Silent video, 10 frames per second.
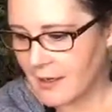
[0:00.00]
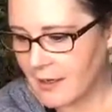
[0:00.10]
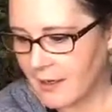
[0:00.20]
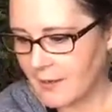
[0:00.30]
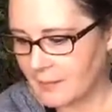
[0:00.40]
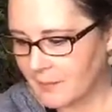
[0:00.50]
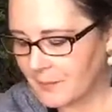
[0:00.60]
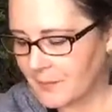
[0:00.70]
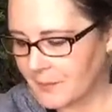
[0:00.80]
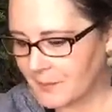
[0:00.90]

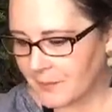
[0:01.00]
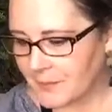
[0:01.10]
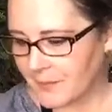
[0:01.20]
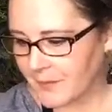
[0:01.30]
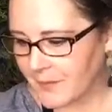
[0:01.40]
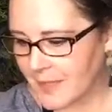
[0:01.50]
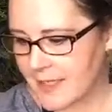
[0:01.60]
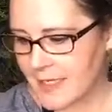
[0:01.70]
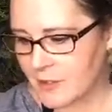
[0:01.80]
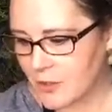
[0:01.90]
the
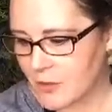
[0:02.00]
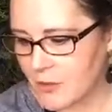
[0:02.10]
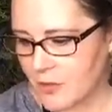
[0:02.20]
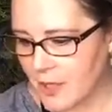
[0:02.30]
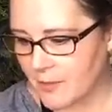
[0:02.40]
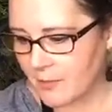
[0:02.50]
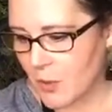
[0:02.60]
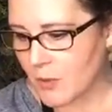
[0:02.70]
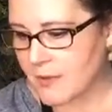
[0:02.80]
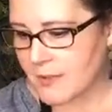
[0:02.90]
dust you use on
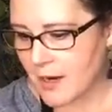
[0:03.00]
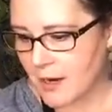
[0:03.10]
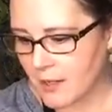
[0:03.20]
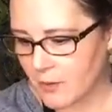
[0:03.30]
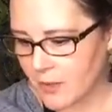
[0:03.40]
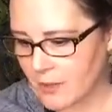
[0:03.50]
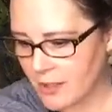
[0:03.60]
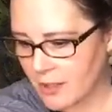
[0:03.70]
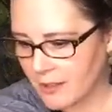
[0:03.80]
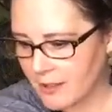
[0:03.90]
molds and hardware,
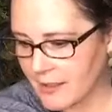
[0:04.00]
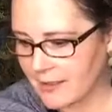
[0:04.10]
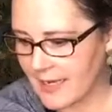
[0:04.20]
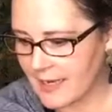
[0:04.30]
Charlotte.